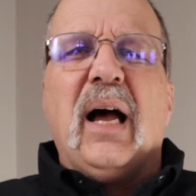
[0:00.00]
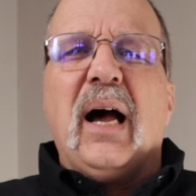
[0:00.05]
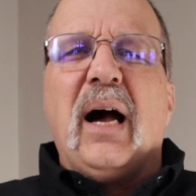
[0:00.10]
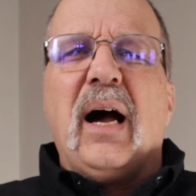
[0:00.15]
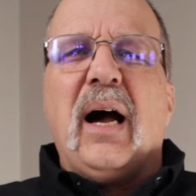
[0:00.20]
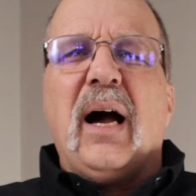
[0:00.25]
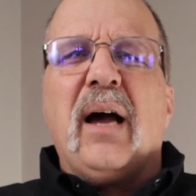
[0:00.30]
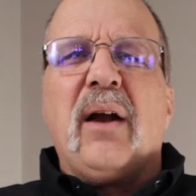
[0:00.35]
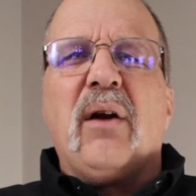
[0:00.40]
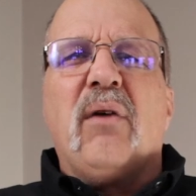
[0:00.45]

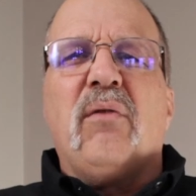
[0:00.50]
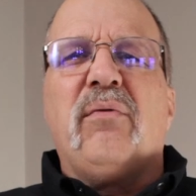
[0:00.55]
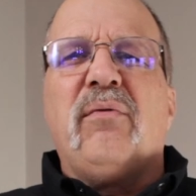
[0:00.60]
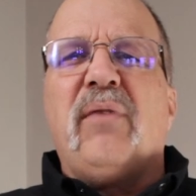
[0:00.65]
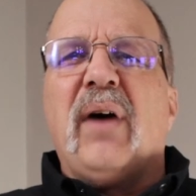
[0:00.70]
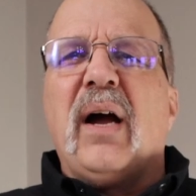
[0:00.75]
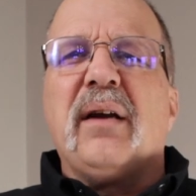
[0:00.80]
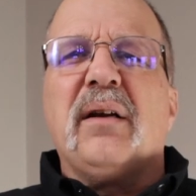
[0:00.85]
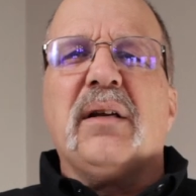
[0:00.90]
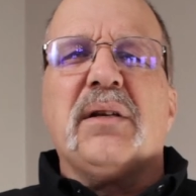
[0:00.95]
I don't
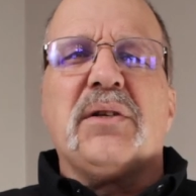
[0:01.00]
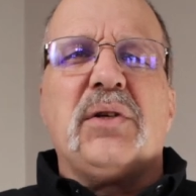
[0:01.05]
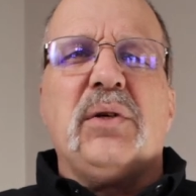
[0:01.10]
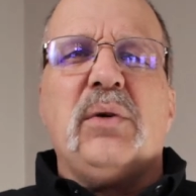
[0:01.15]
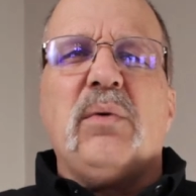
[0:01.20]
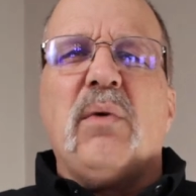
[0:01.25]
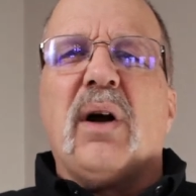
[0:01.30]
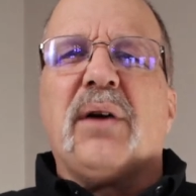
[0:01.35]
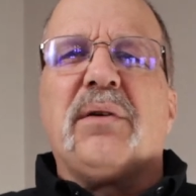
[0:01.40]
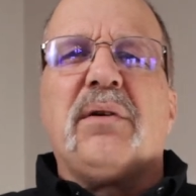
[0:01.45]
find it
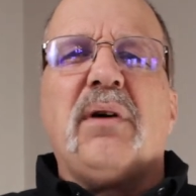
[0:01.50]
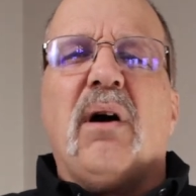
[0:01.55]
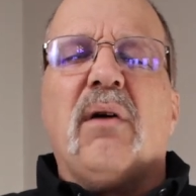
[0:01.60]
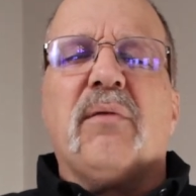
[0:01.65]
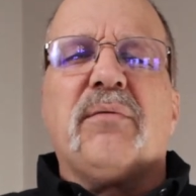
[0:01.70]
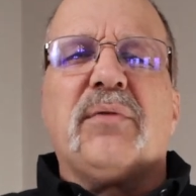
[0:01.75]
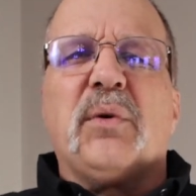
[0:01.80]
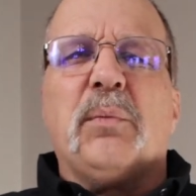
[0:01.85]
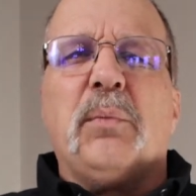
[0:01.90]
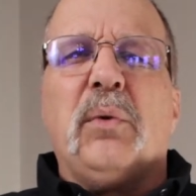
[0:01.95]
too
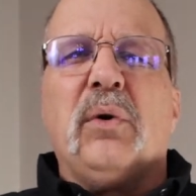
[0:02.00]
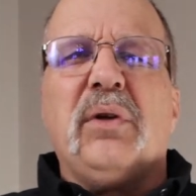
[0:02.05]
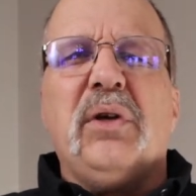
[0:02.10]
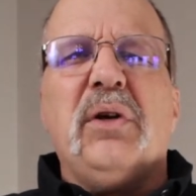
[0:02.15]
uncomfortable.